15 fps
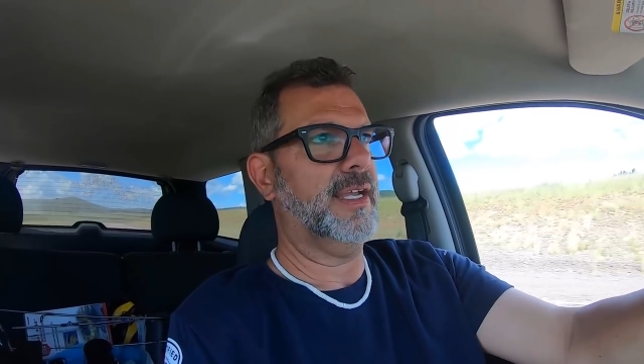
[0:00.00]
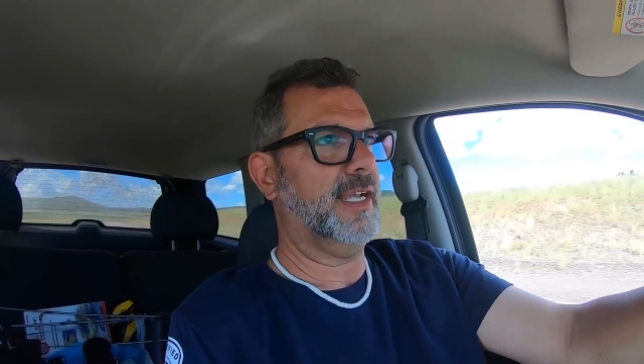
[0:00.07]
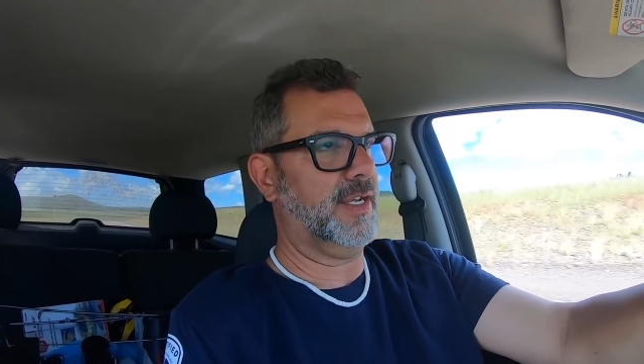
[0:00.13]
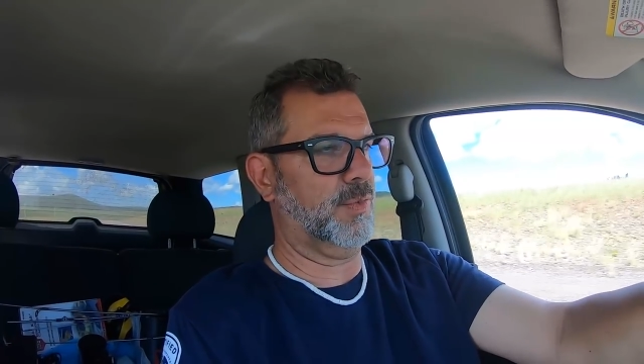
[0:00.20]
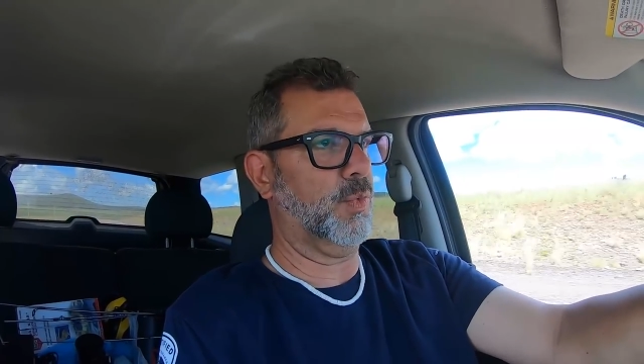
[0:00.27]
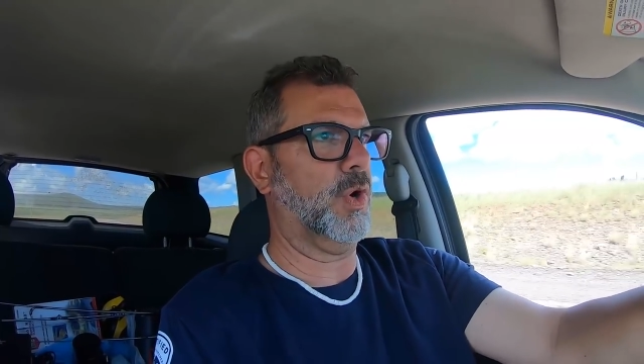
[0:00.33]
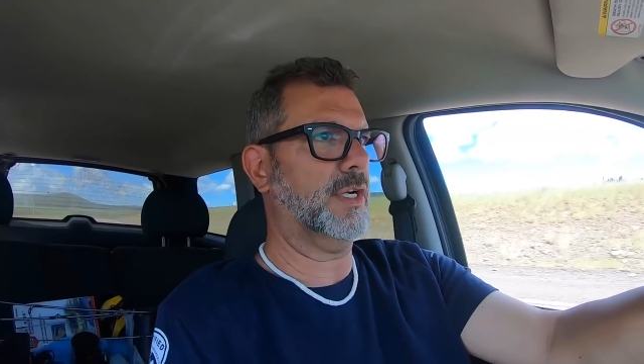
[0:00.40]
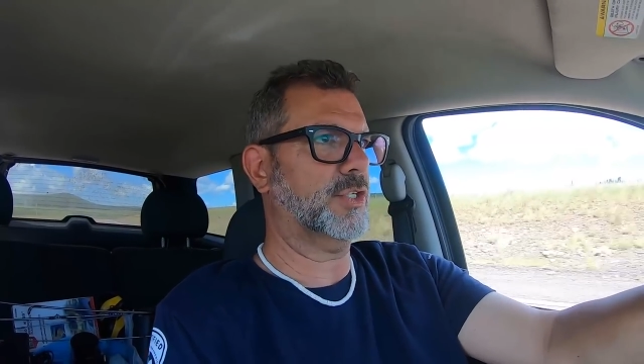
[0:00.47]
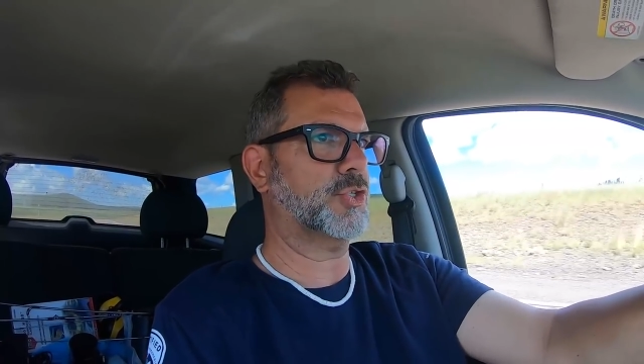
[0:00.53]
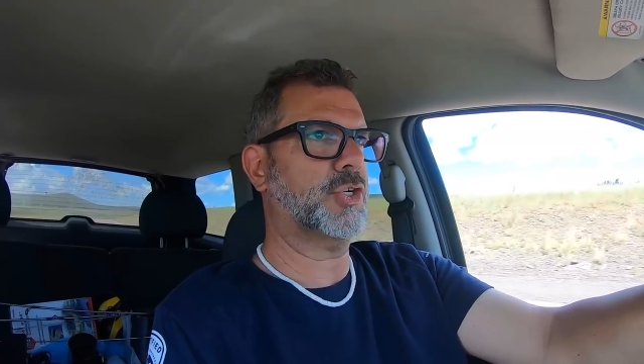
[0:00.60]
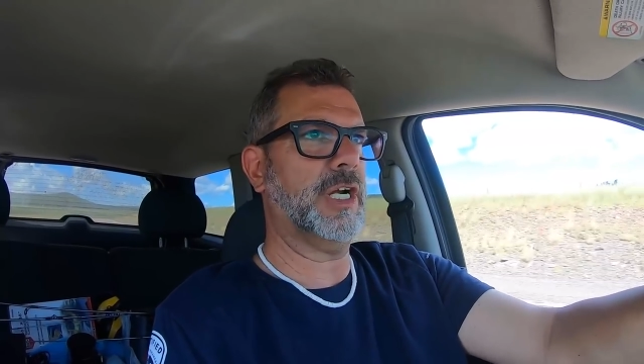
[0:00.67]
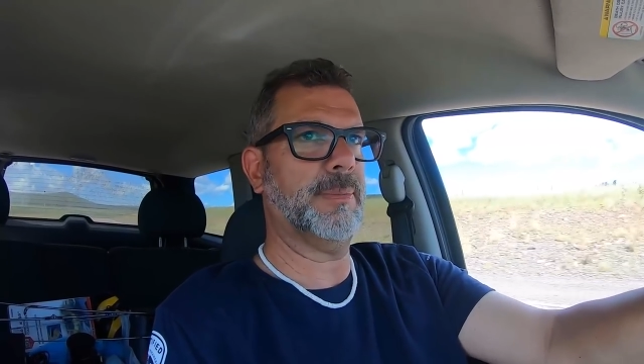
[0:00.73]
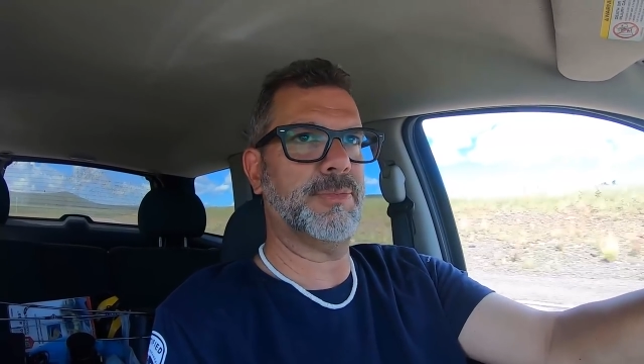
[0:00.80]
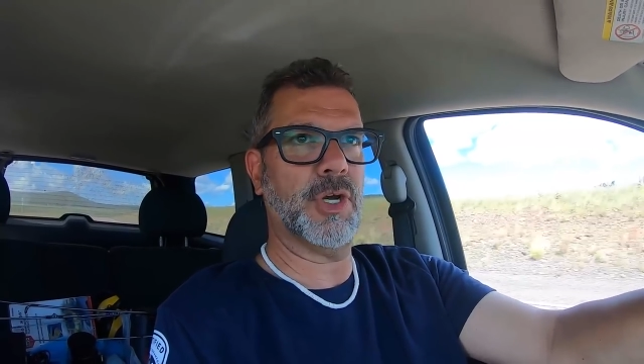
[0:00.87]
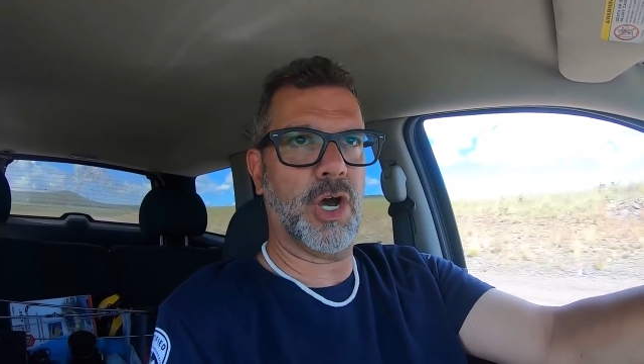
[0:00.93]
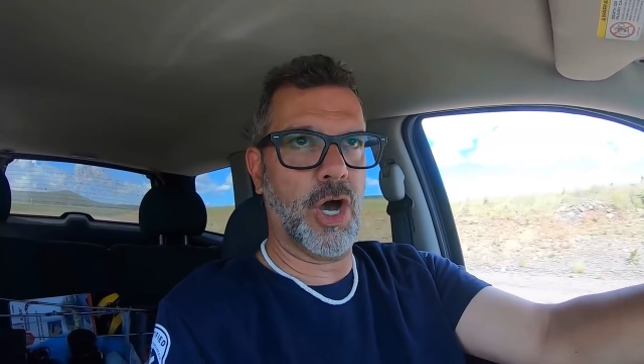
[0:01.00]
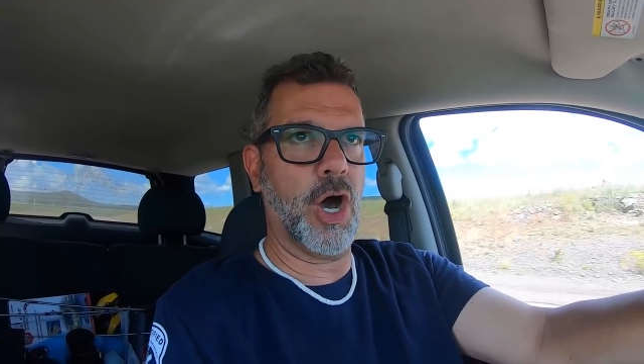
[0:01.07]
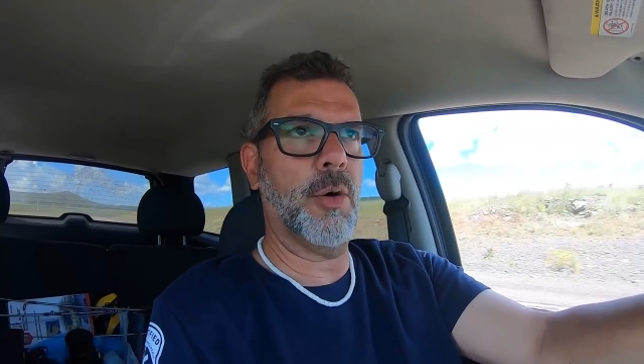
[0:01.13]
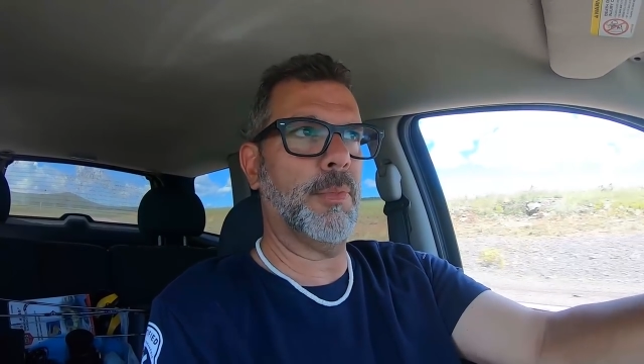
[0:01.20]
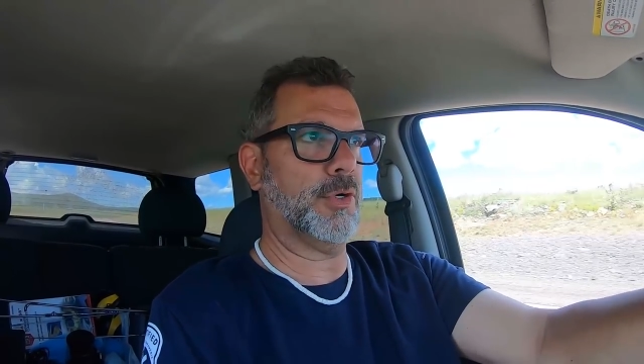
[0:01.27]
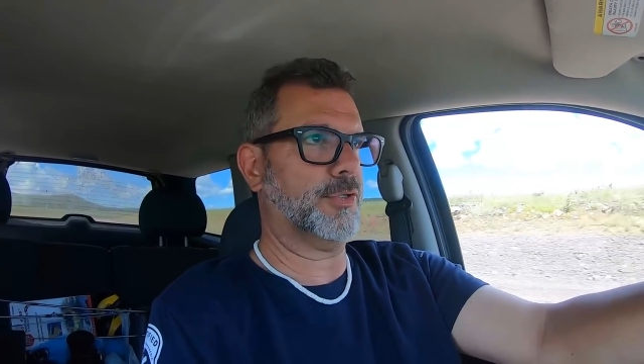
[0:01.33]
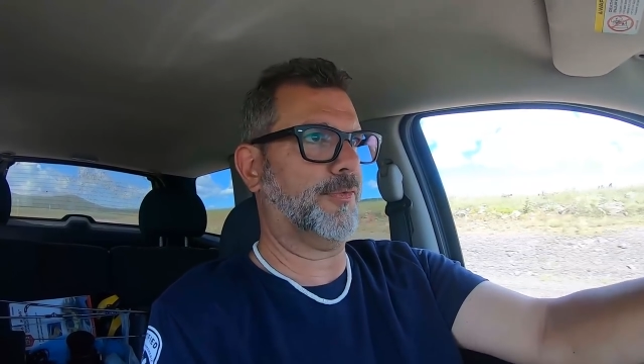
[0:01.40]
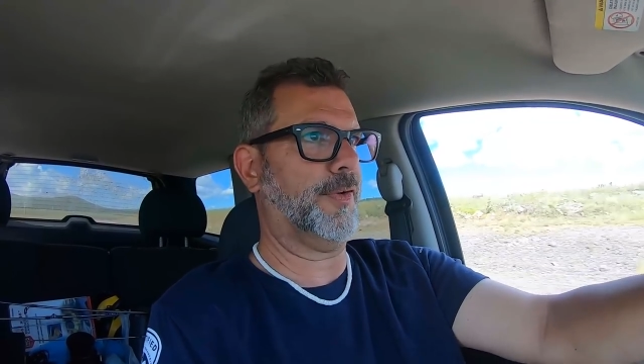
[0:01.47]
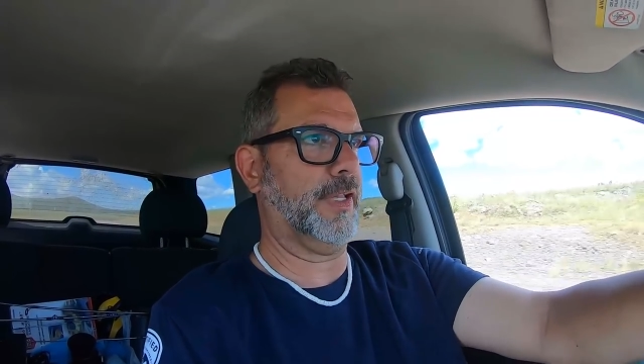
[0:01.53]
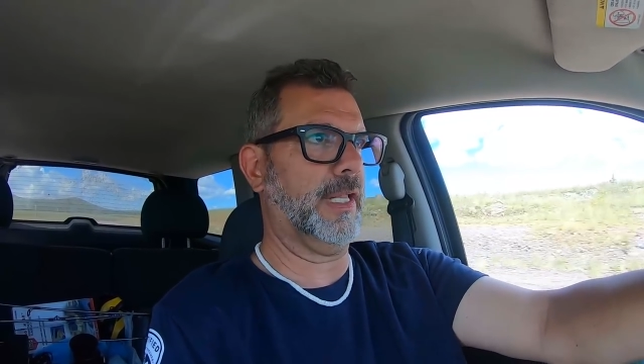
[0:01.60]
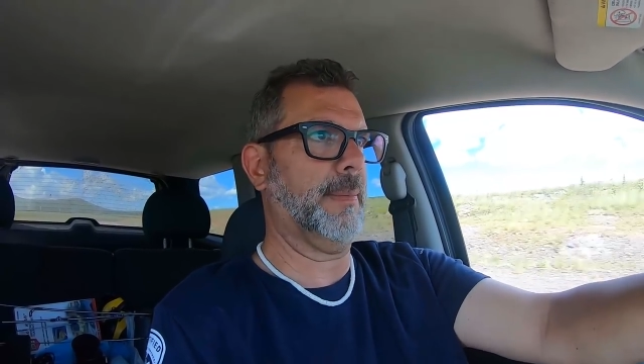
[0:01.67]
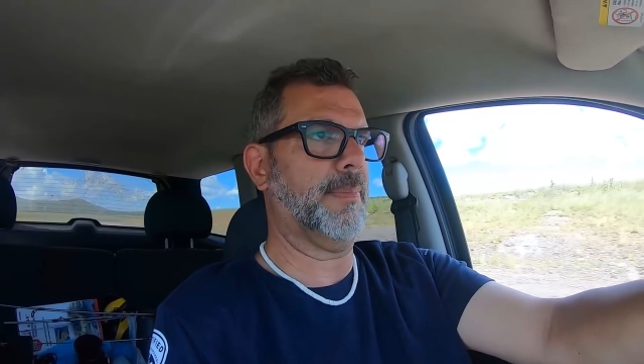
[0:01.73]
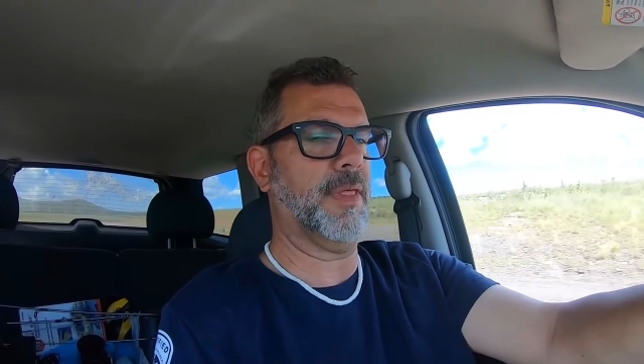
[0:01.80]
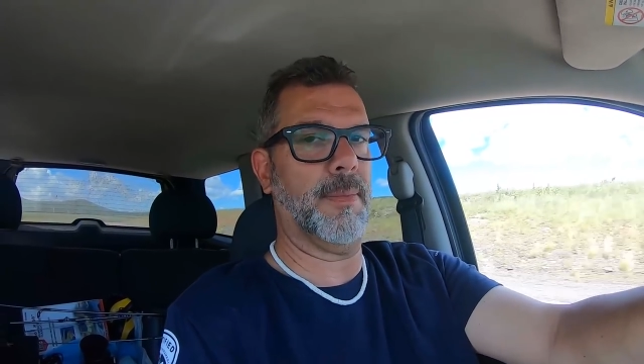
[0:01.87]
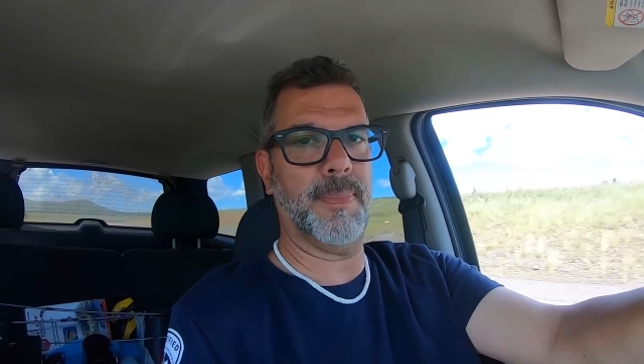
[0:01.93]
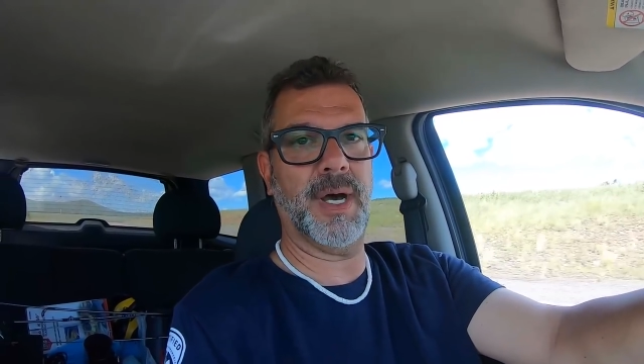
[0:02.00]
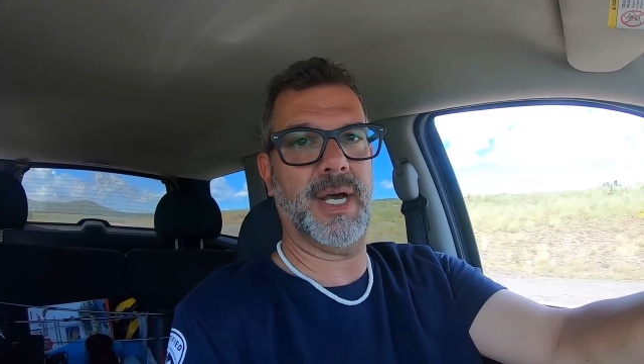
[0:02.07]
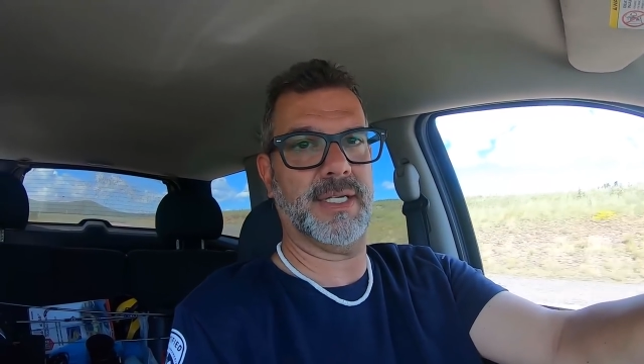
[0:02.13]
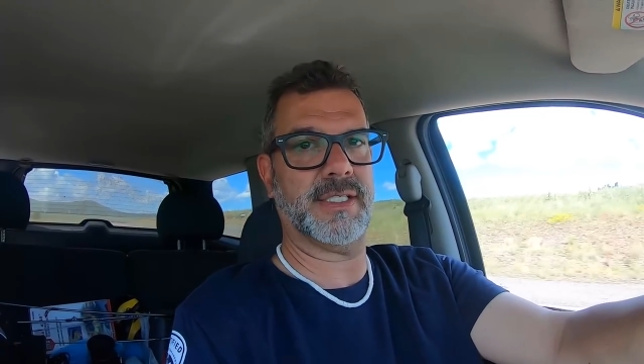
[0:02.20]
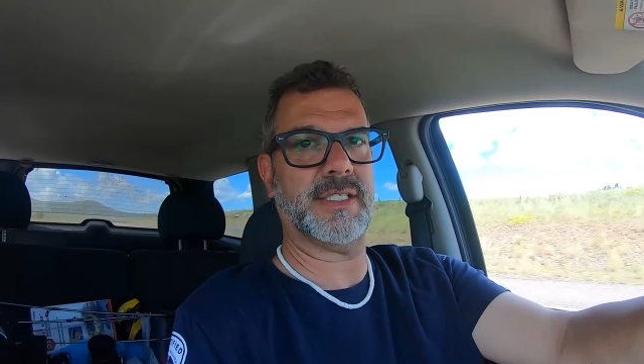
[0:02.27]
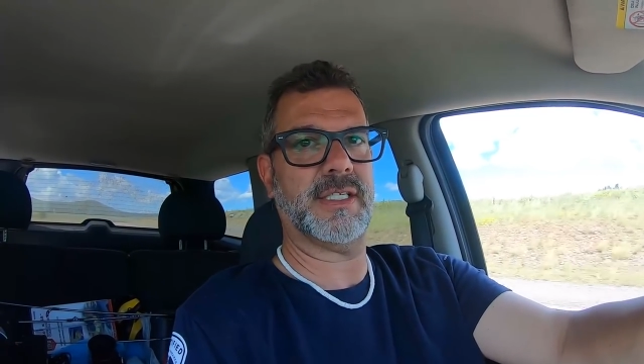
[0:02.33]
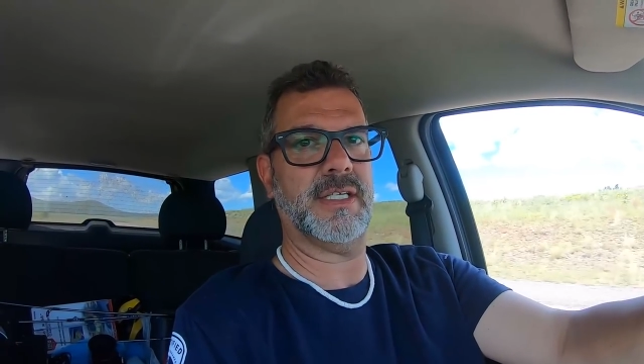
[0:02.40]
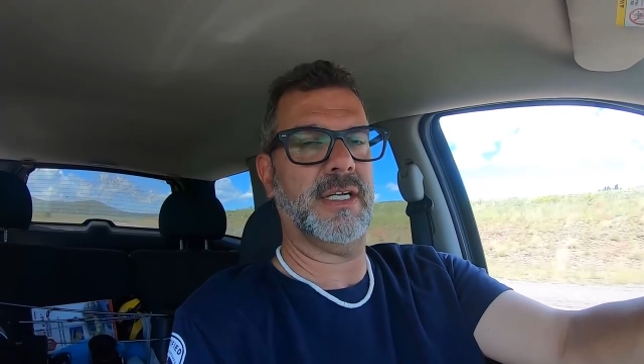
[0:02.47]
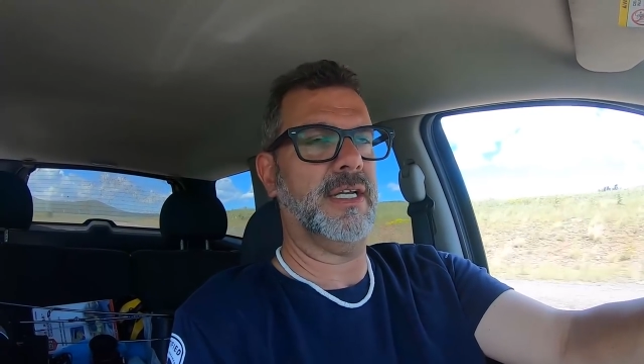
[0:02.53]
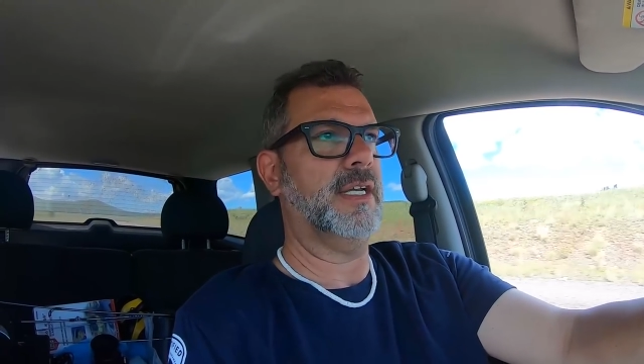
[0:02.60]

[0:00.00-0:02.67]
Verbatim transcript: in one trip to almost fill up the bus.